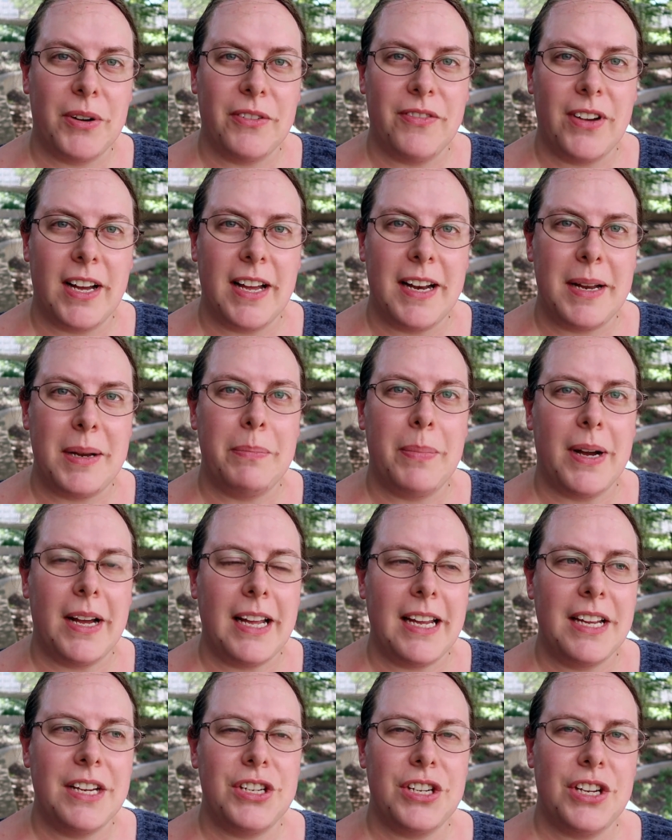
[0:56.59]
provided
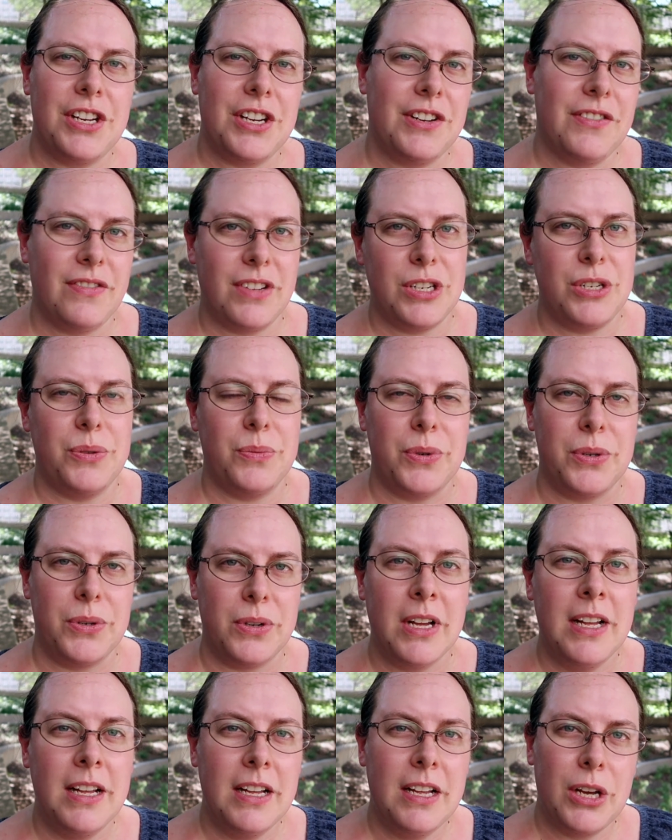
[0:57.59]
by each
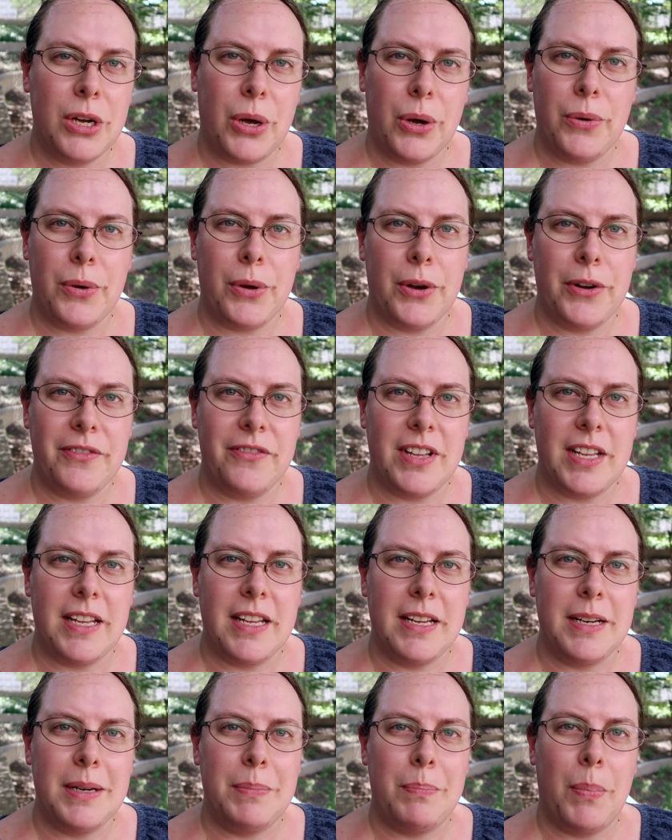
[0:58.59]
individual
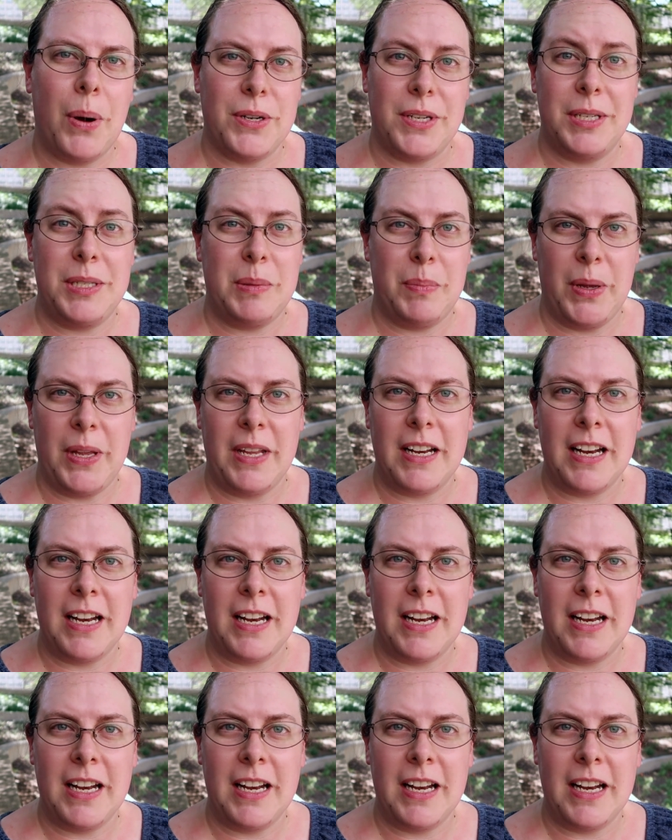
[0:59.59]
CoCoVid participant